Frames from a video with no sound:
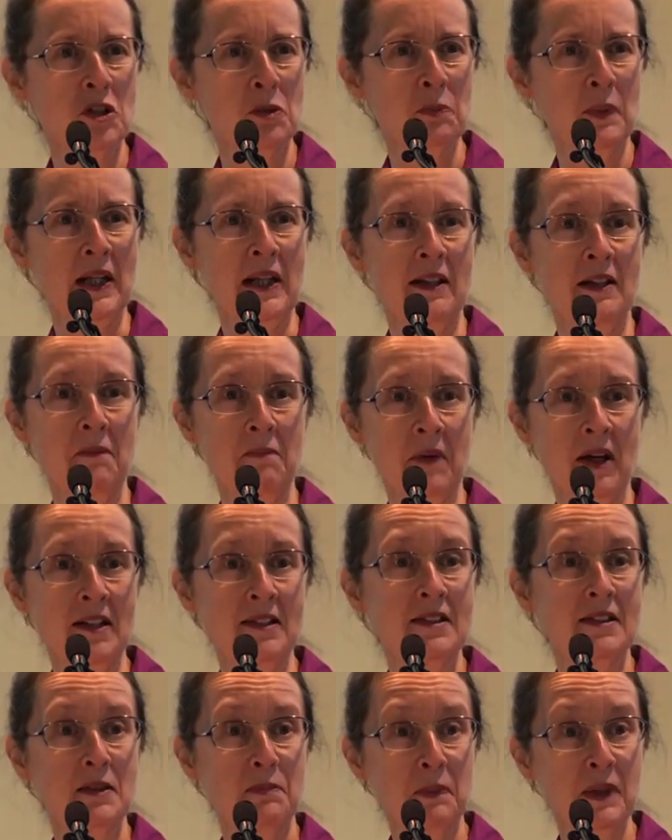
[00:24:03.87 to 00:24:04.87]
to me that my
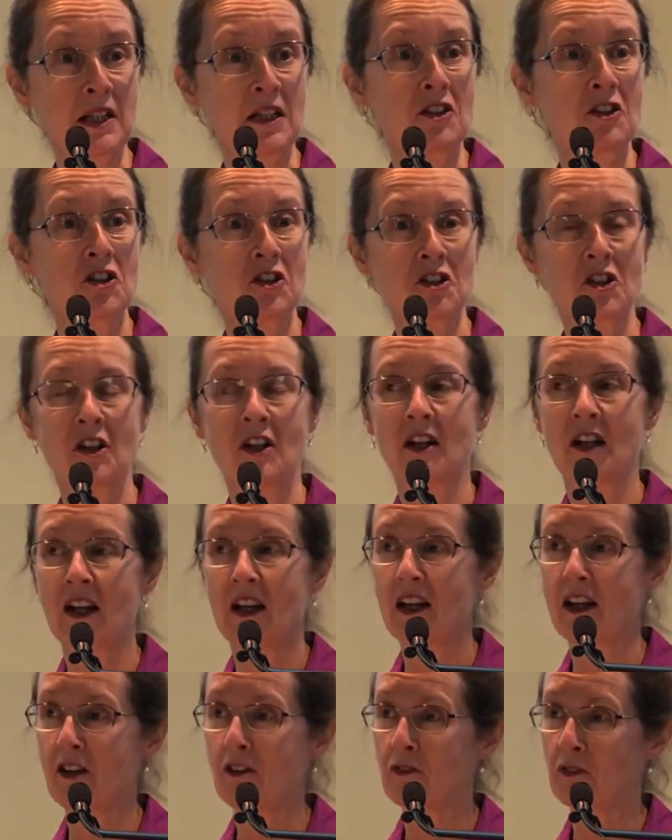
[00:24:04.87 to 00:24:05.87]
speech
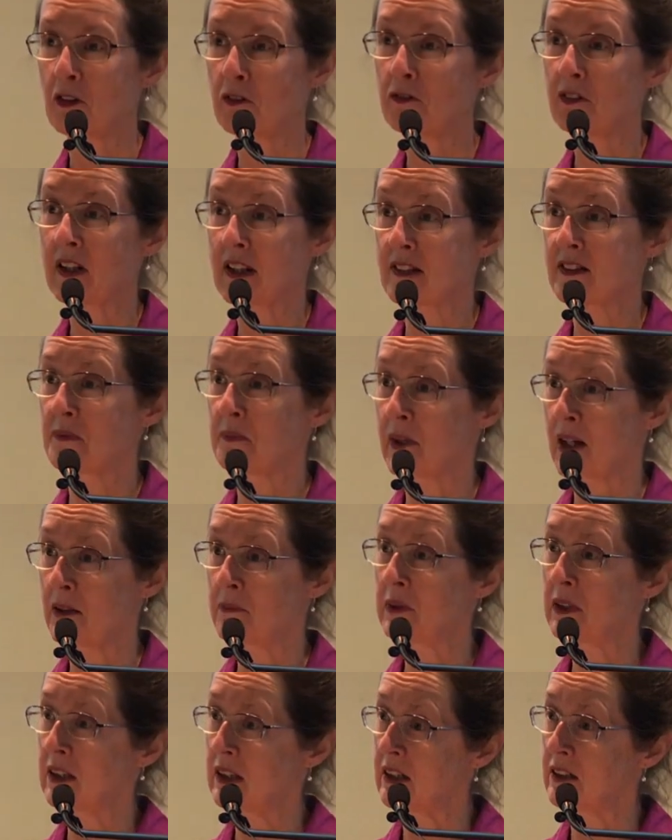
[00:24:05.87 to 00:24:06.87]
reflects my
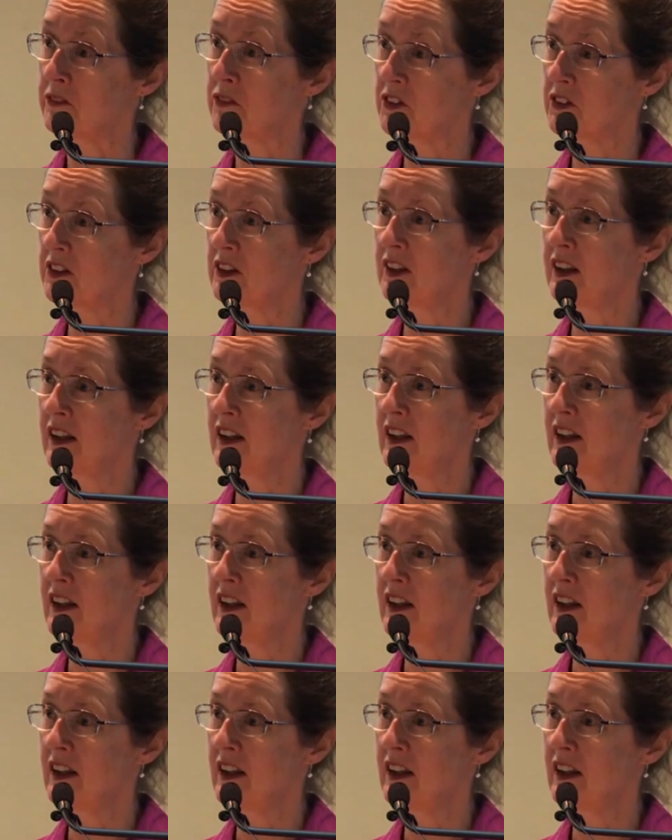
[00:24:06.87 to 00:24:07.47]
beliefs.